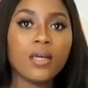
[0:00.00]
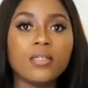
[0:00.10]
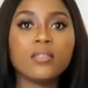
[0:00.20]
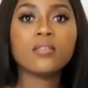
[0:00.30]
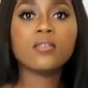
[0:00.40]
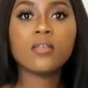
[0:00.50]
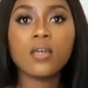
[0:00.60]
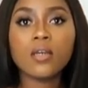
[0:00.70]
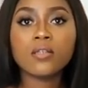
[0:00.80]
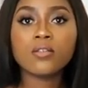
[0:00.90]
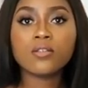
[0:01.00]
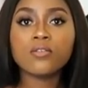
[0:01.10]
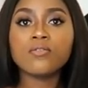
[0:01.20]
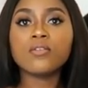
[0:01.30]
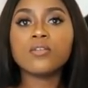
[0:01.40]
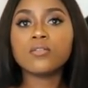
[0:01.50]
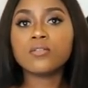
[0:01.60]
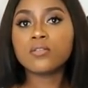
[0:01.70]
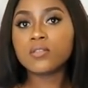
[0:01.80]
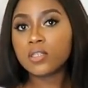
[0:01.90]
and yeah I don't know if you
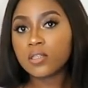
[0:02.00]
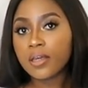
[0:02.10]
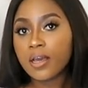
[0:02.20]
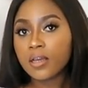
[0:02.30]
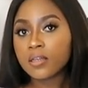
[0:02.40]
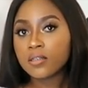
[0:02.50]
can see that